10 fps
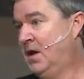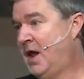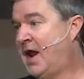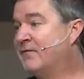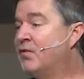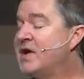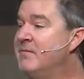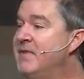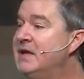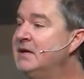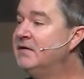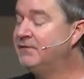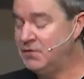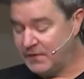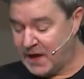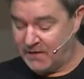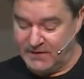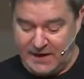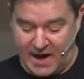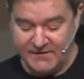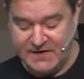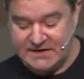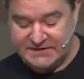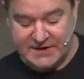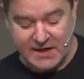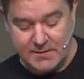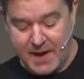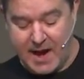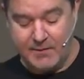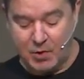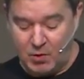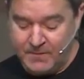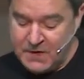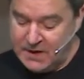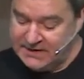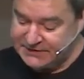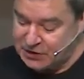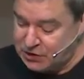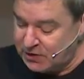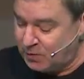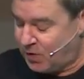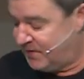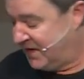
And I've recommended a few there. The NIV Study Bible is a good one,